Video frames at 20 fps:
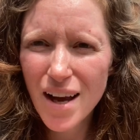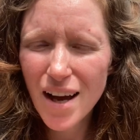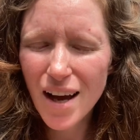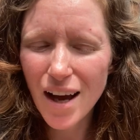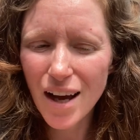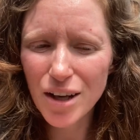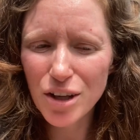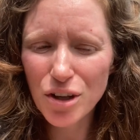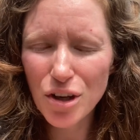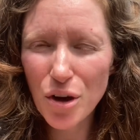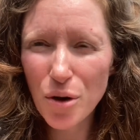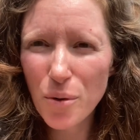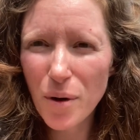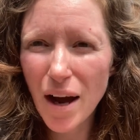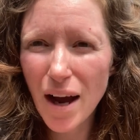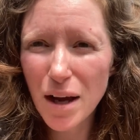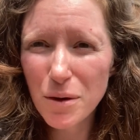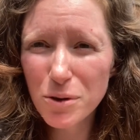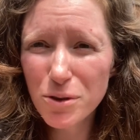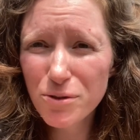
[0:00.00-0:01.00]
I know
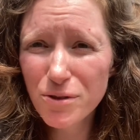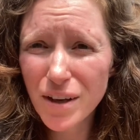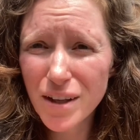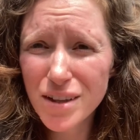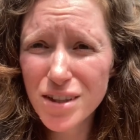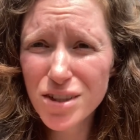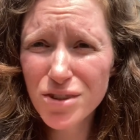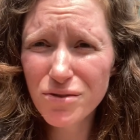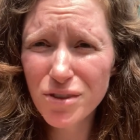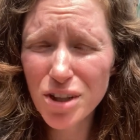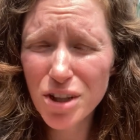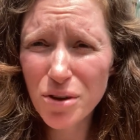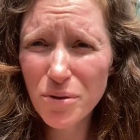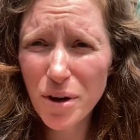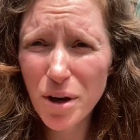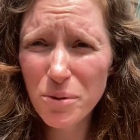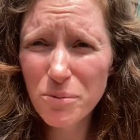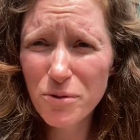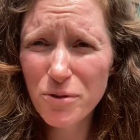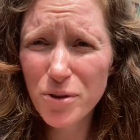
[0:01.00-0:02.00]
I will find this video
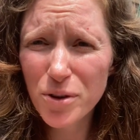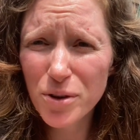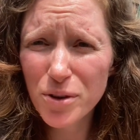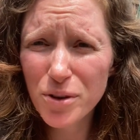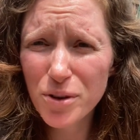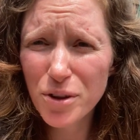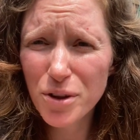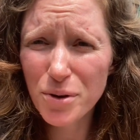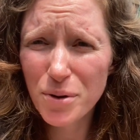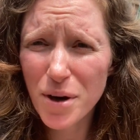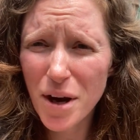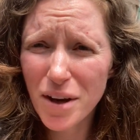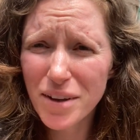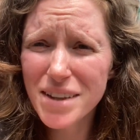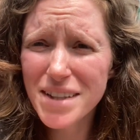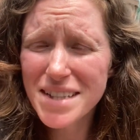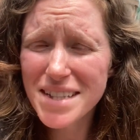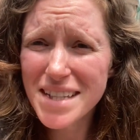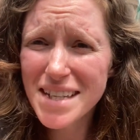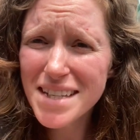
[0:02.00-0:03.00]
helpful throughout
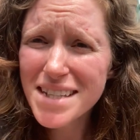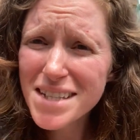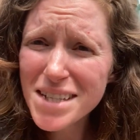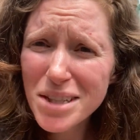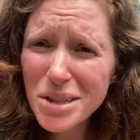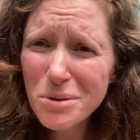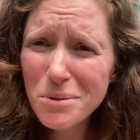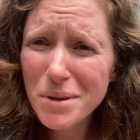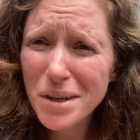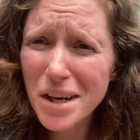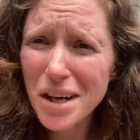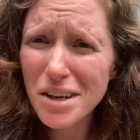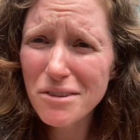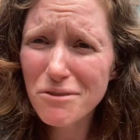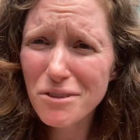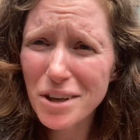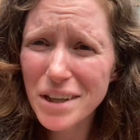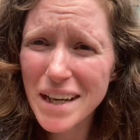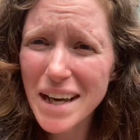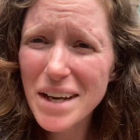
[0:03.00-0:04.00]
the season when I
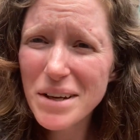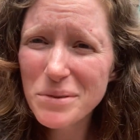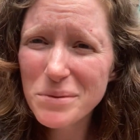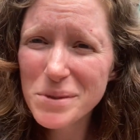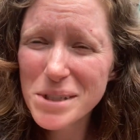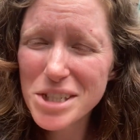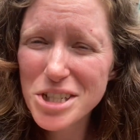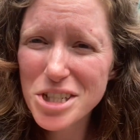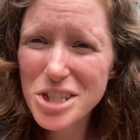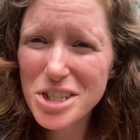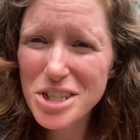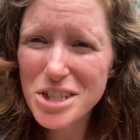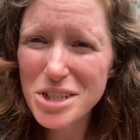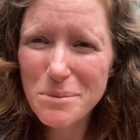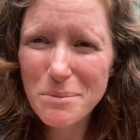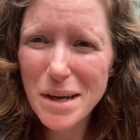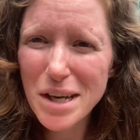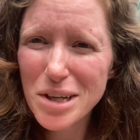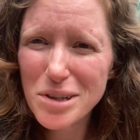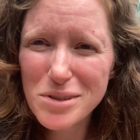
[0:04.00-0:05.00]
forget which
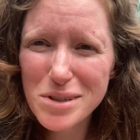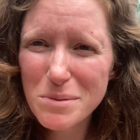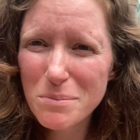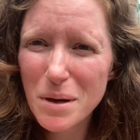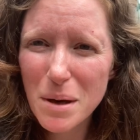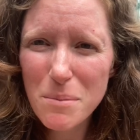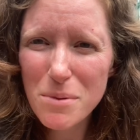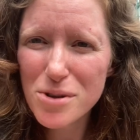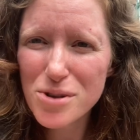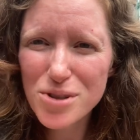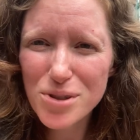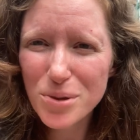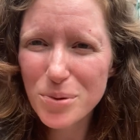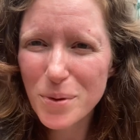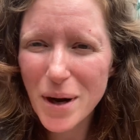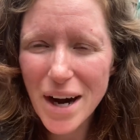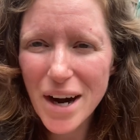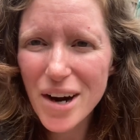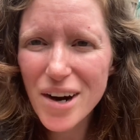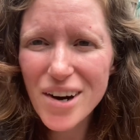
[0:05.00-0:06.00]
tomatoes and peppers are
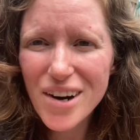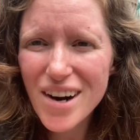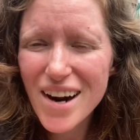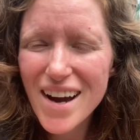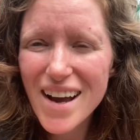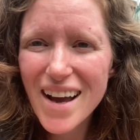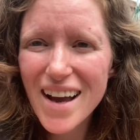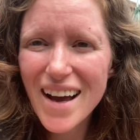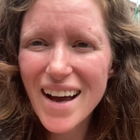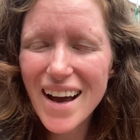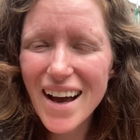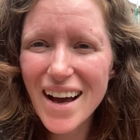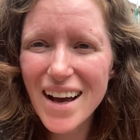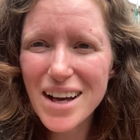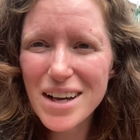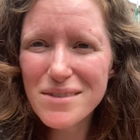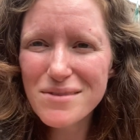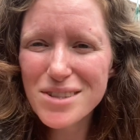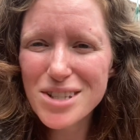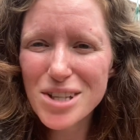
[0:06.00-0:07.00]
where.
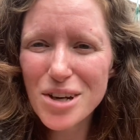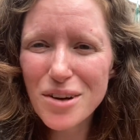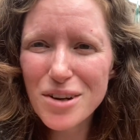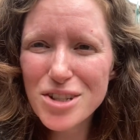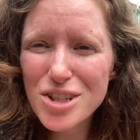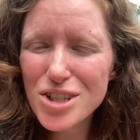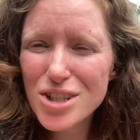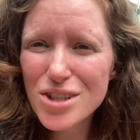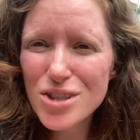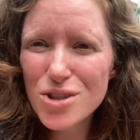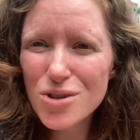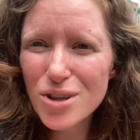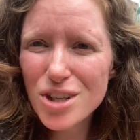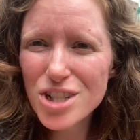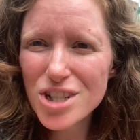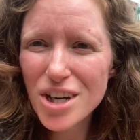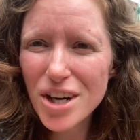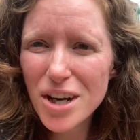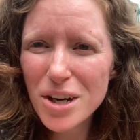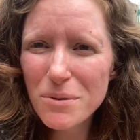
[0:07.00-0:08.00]
So I just enjoyed
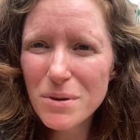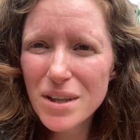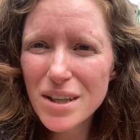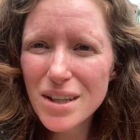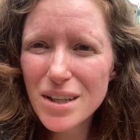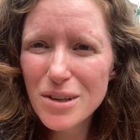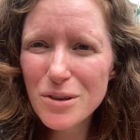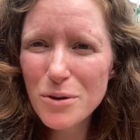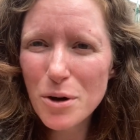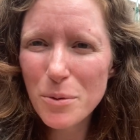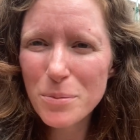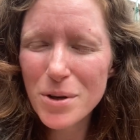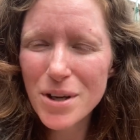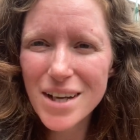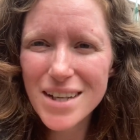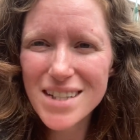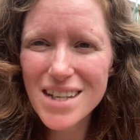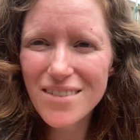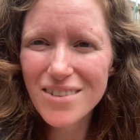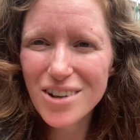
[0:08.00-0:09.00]
sharing with you. Hope you
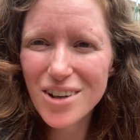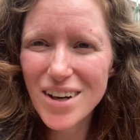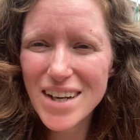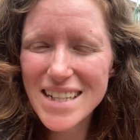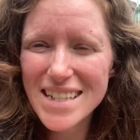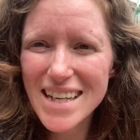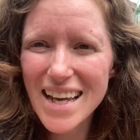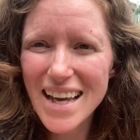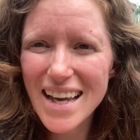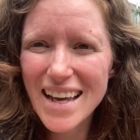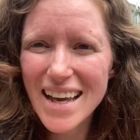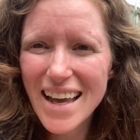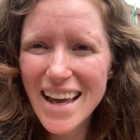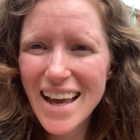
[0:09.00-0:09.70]
guys have a great day.